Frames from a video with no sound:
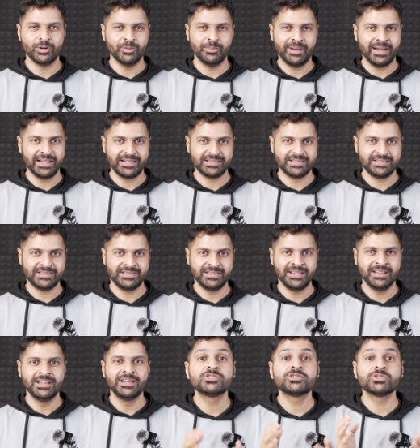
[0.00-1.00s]
Pro Max.
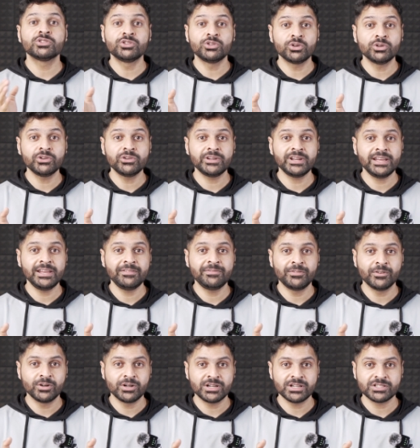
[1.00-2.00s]
So don't really
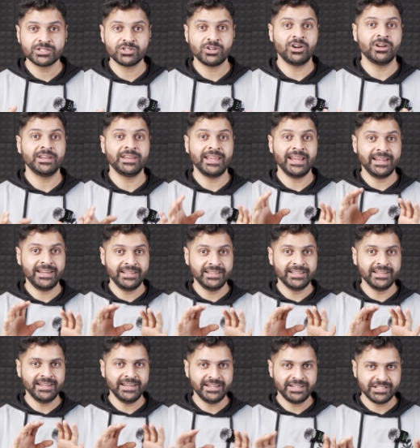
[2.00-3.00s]
focus on getting
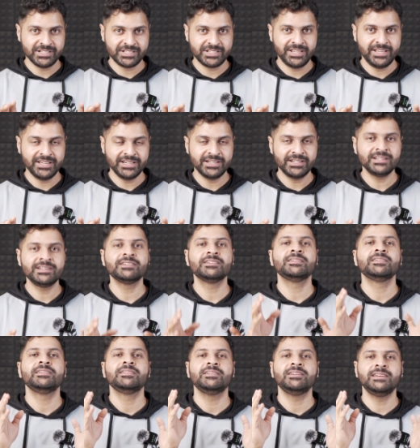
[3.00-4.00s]
the latest gear,
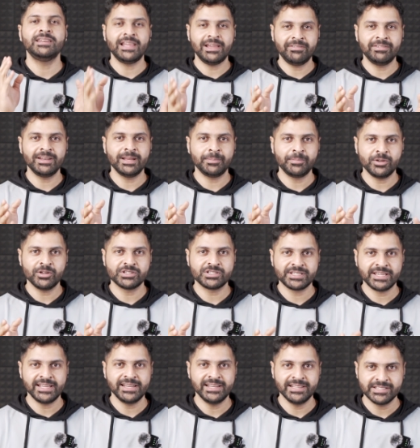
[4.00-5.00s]
level up your
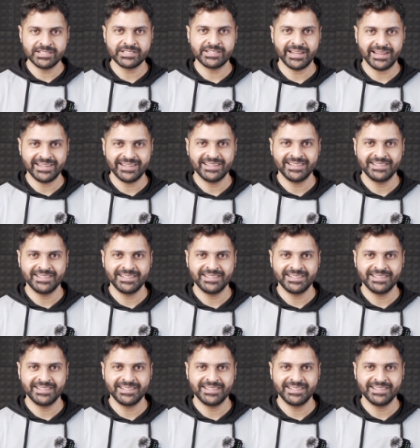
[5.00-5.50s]
skill instead.